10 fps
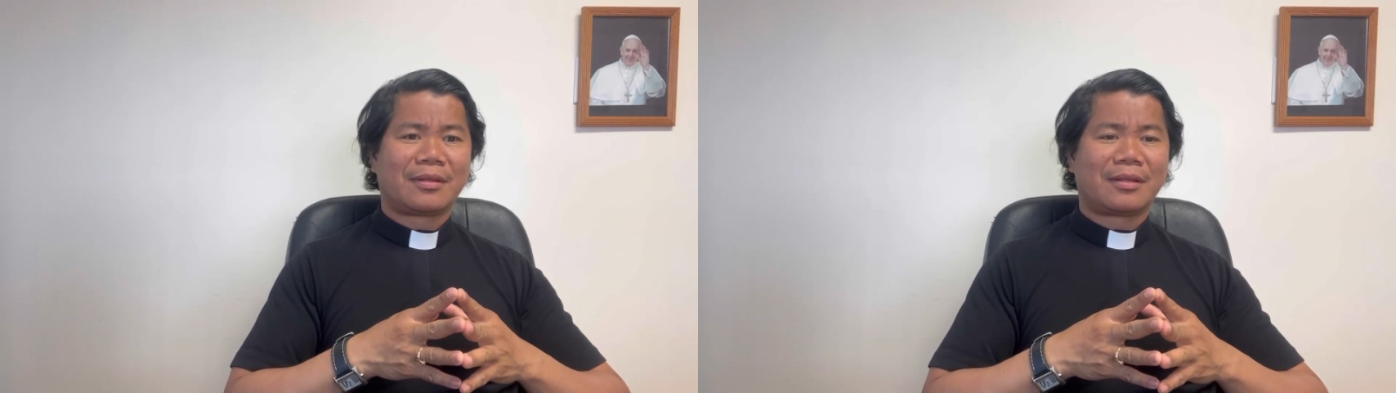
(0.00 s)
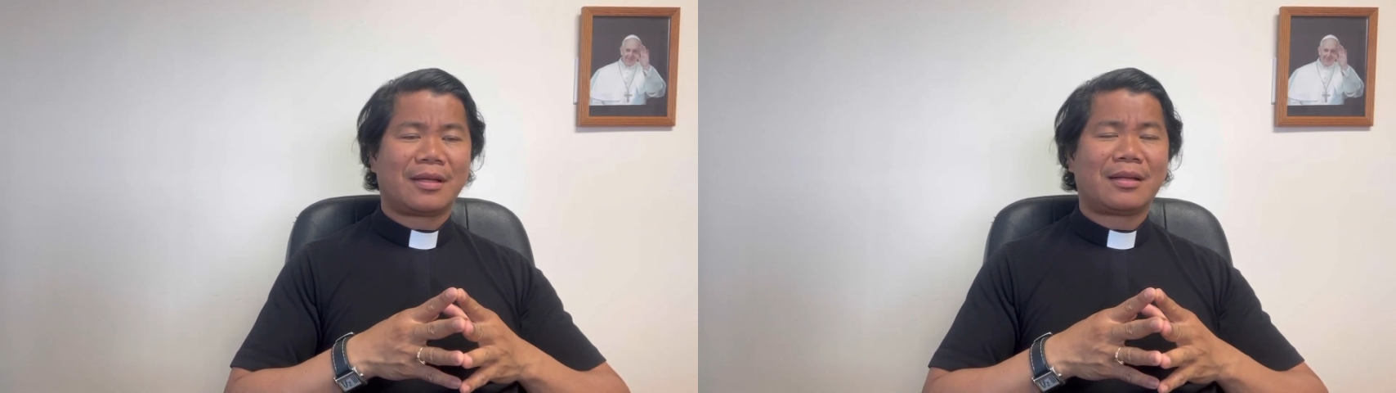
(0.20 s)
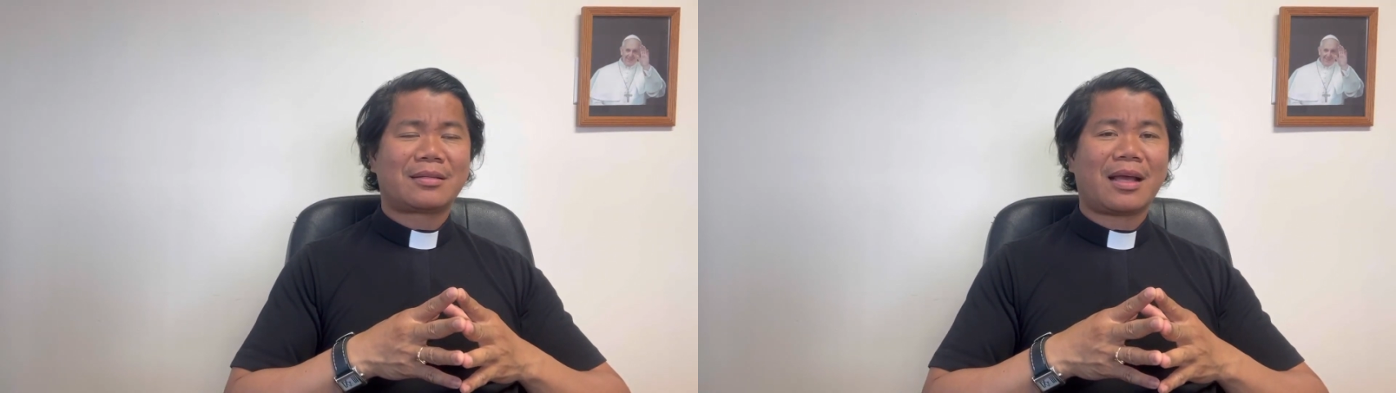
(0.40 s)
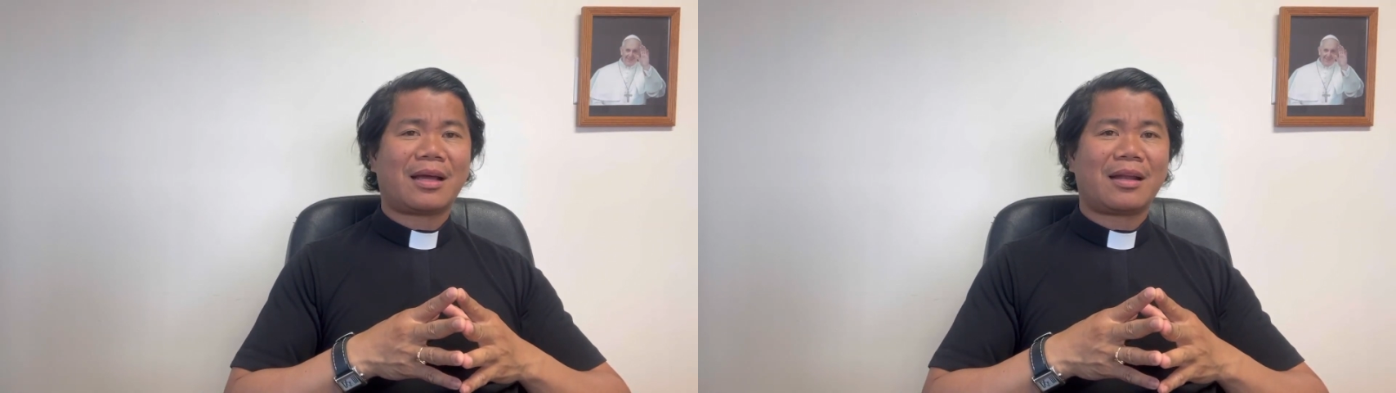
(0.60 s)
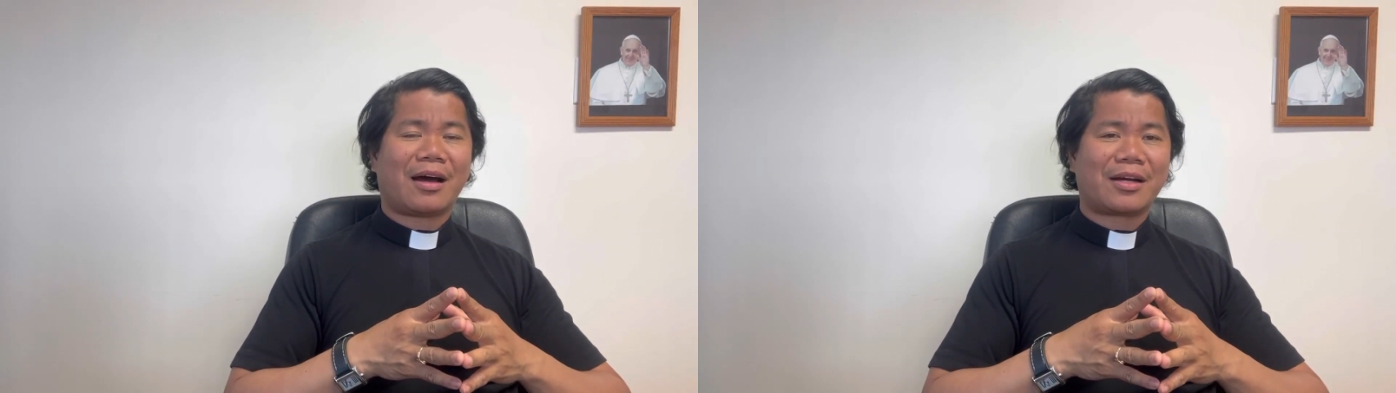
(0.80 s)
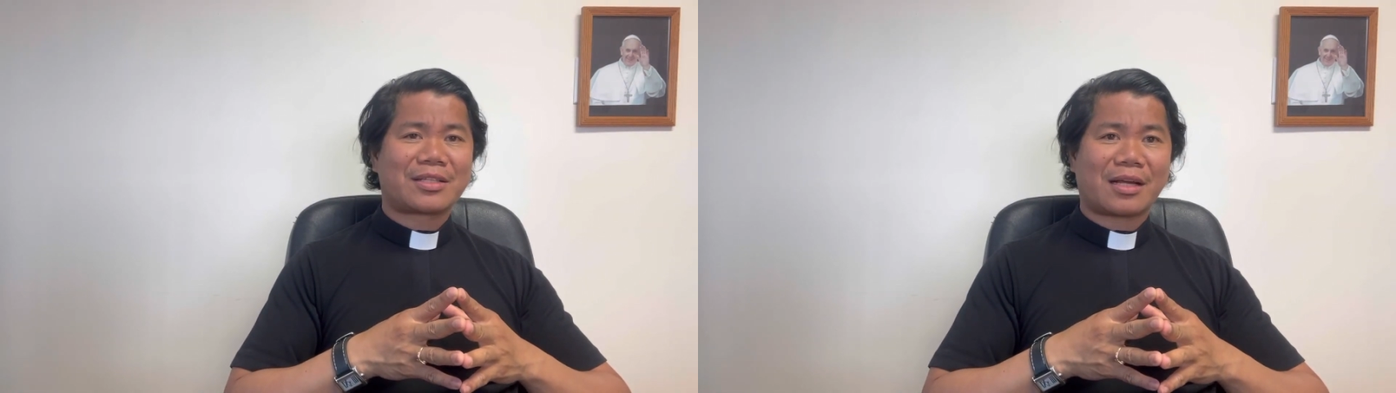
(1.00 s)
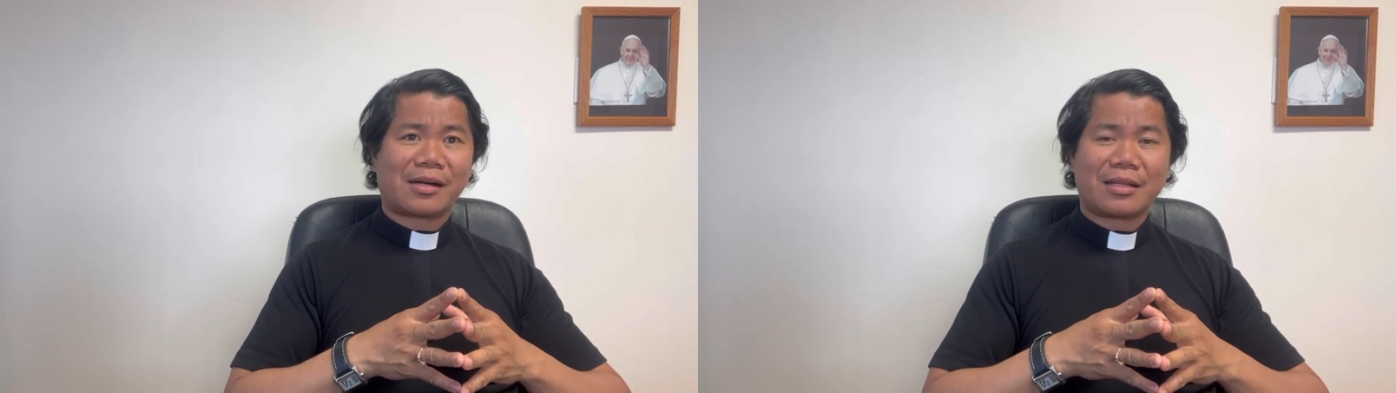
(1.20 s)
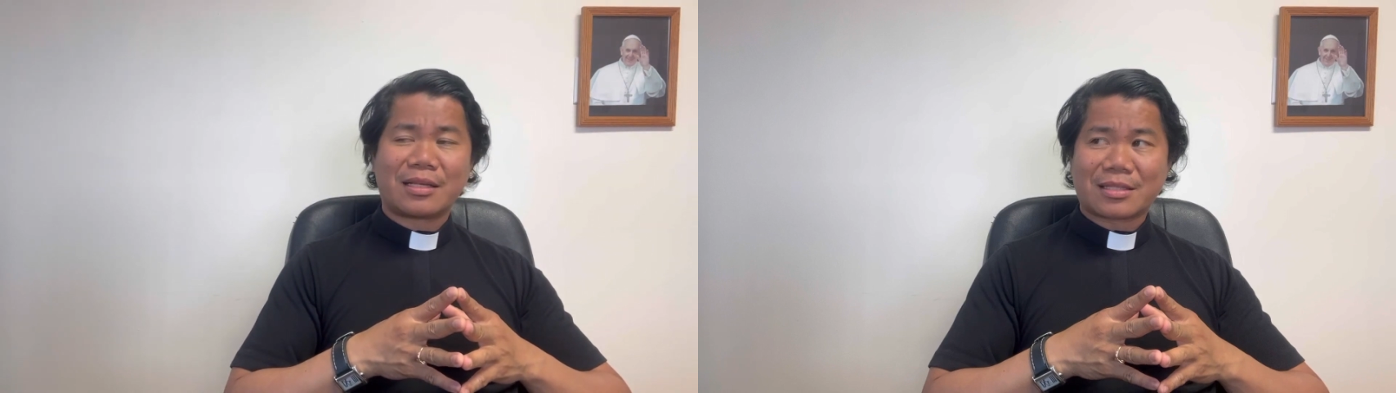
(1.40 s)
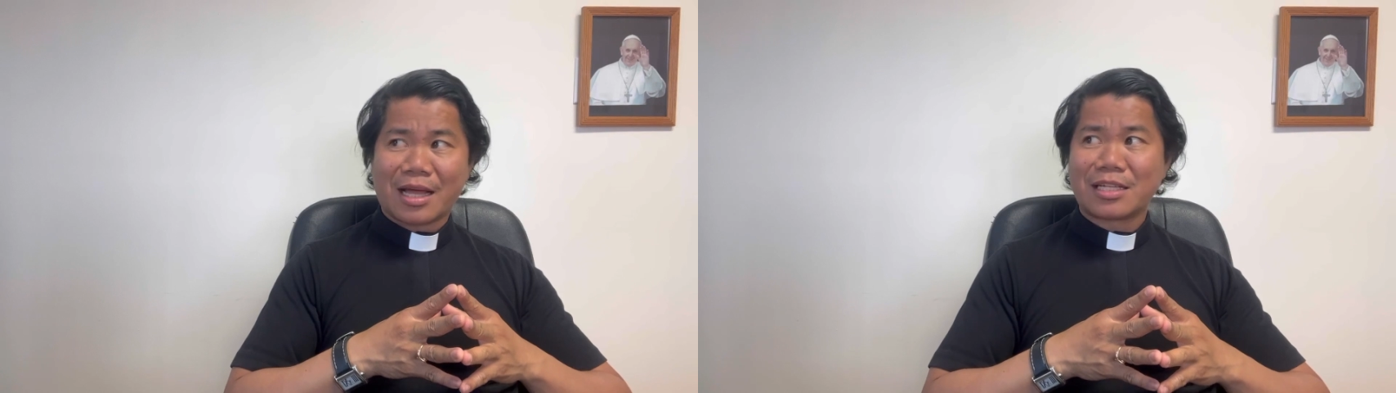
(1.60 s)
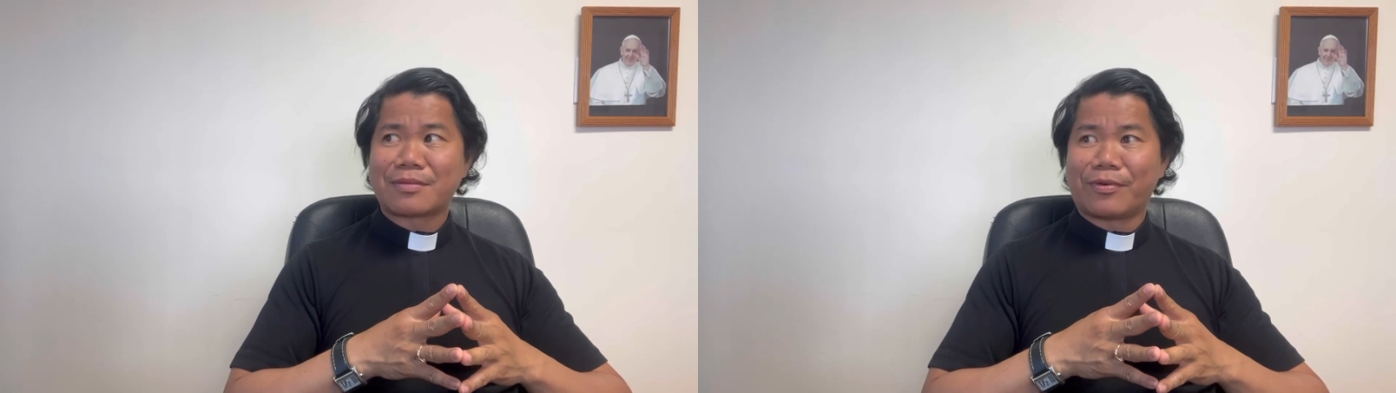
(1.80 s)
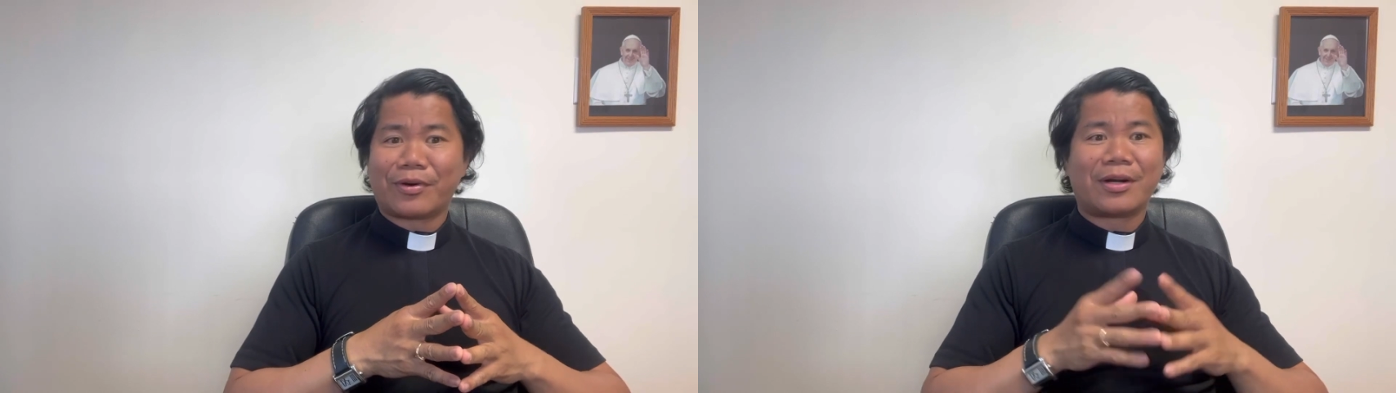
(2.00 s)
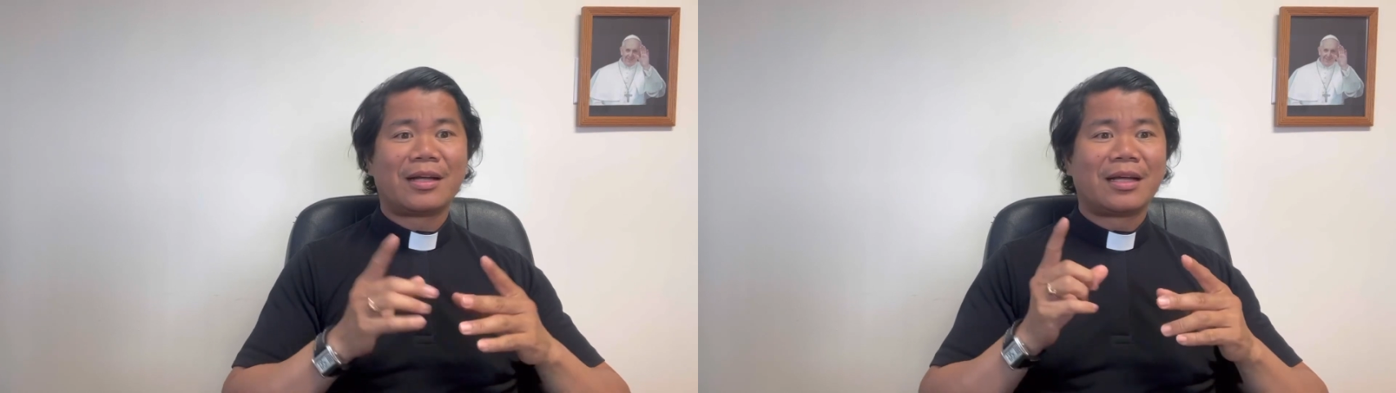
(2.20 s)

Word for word: And the second R stand, stands for